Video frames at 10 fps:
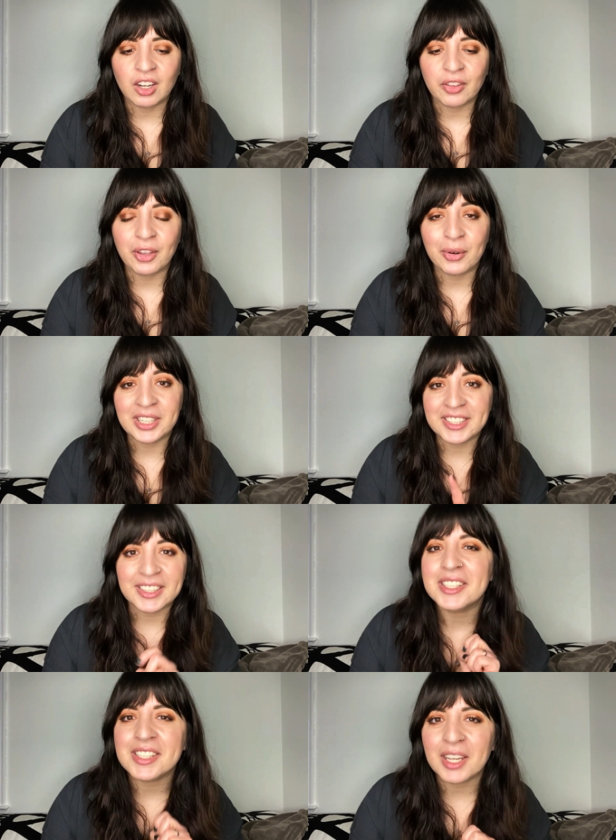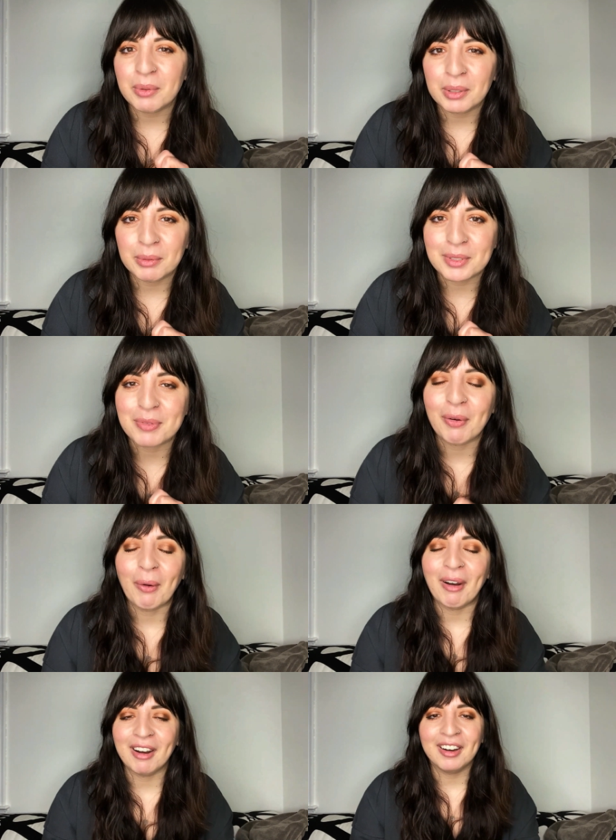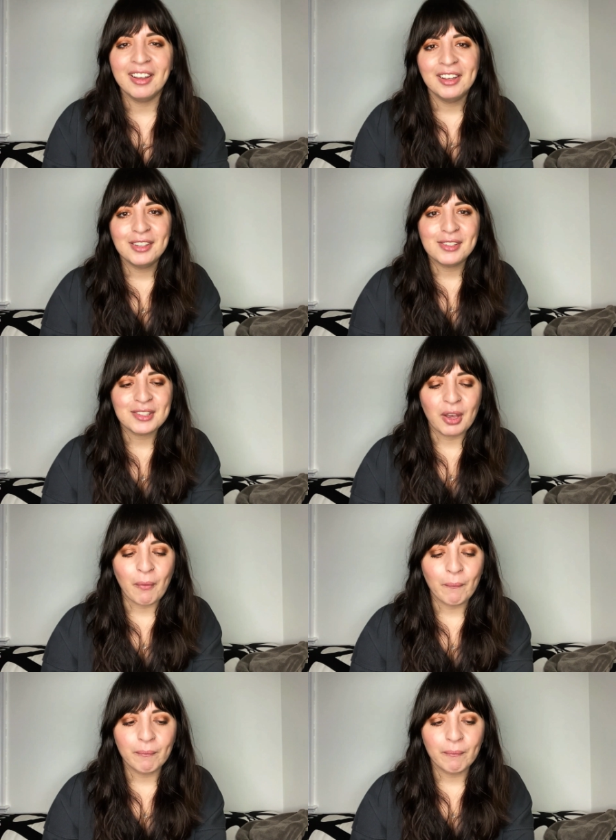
although I didn't say what it was for. So